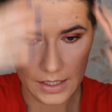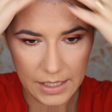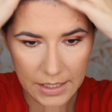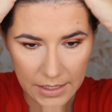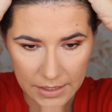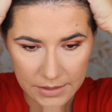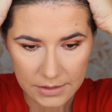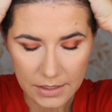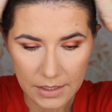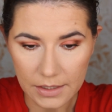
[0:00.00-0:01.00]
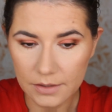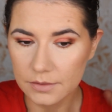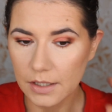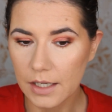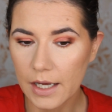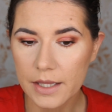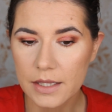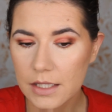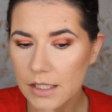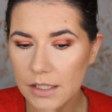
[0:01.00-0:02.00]
and uh, I
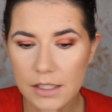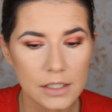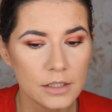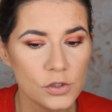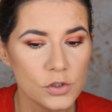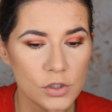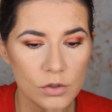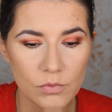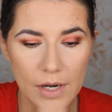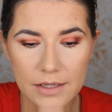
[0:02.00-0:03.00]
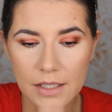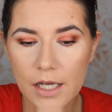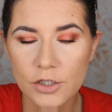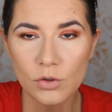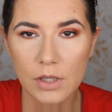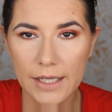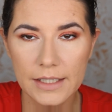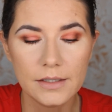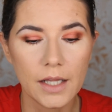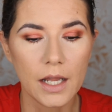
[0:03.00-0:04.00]
think it looks good right now I do like
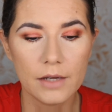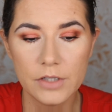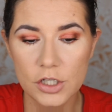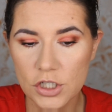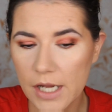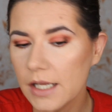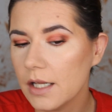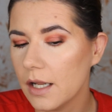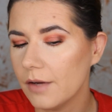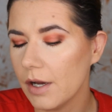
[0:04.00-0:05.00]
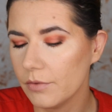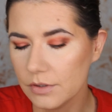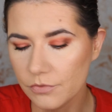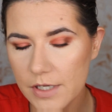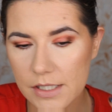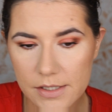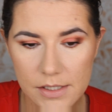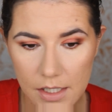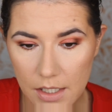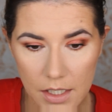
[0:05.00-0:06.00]
it I like the shade I love how it feels
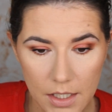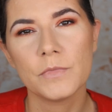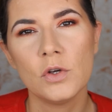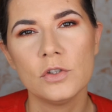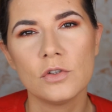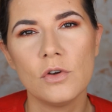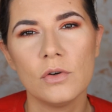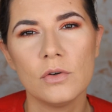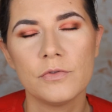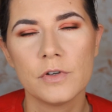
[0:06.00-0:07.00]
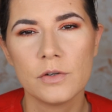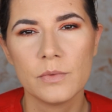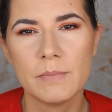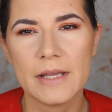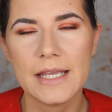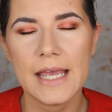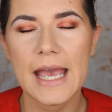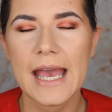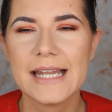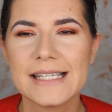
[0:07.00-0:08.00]
I'm going to go further with my day
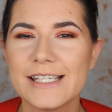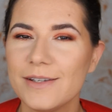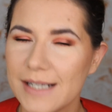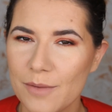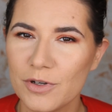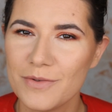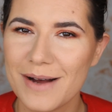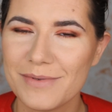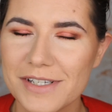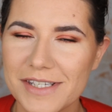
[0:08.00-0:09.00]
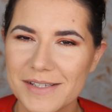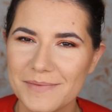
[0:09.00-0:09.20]
and see you in a couple of hours